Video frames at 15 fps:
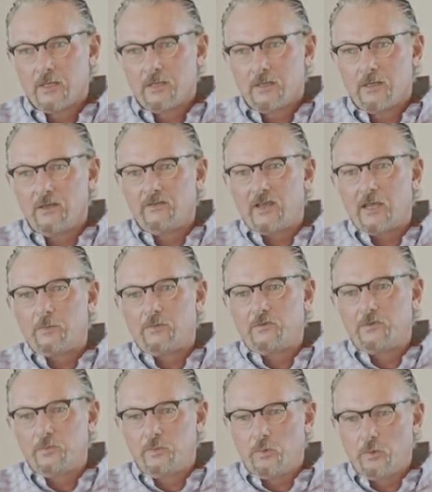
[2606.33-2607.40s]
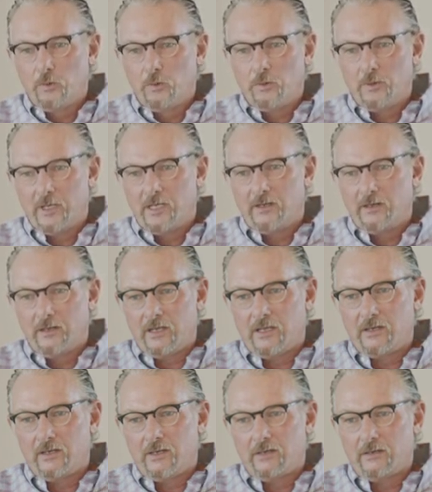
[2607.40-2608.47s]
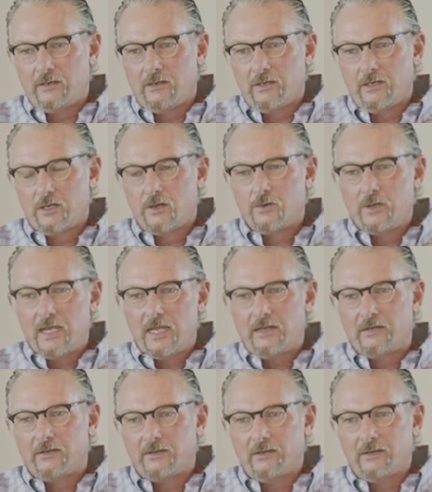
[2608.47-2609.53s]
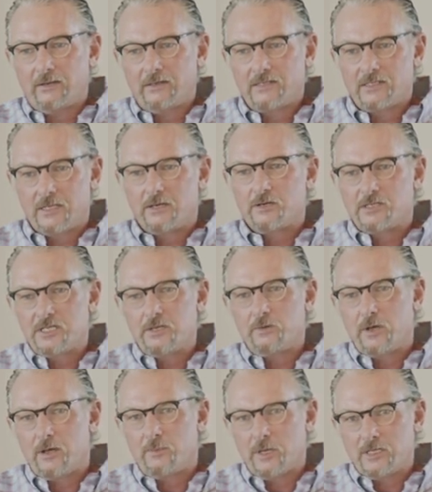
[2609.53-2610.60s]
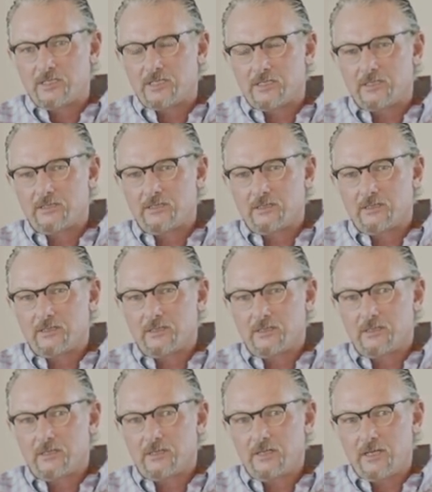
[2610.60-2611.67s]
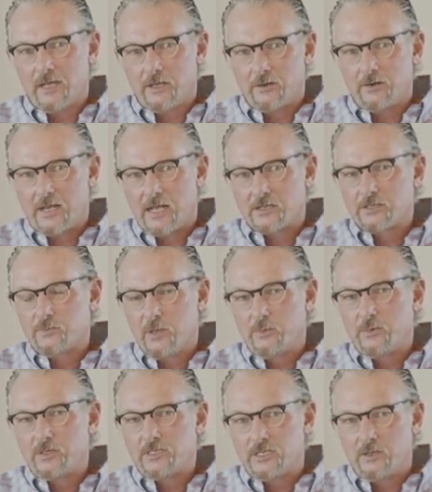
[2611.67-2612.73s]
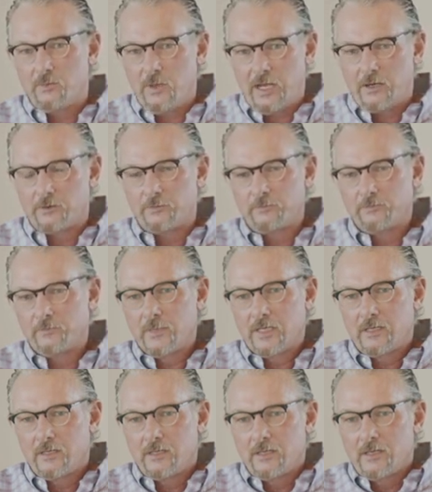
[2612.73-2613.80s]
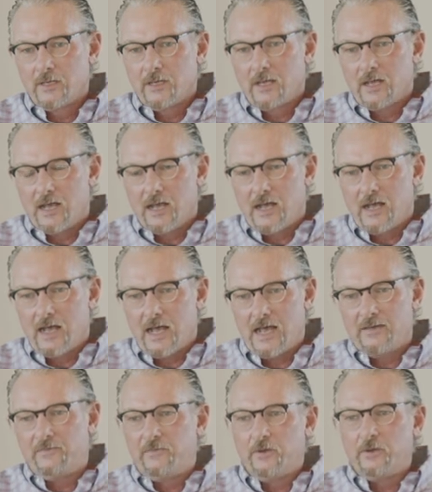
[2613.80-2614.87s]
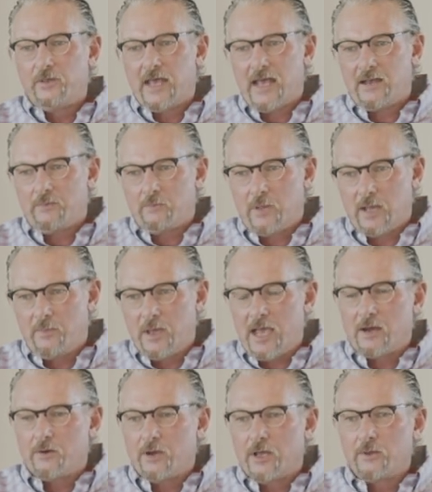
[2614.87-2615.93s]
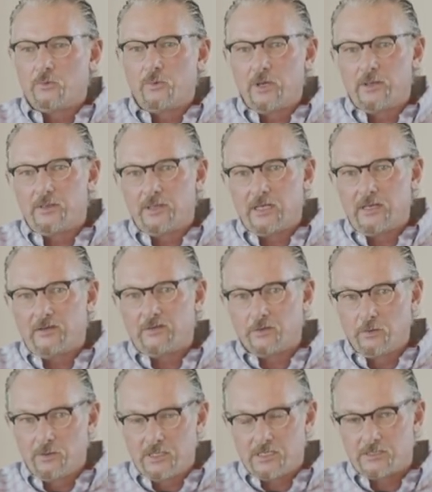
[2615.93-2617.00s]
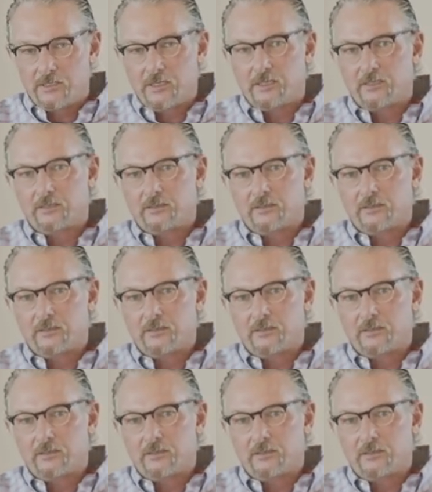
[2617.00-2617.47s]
is able to pull and create synergy amongst the other council members and the mayor. I feel that my background with the school district,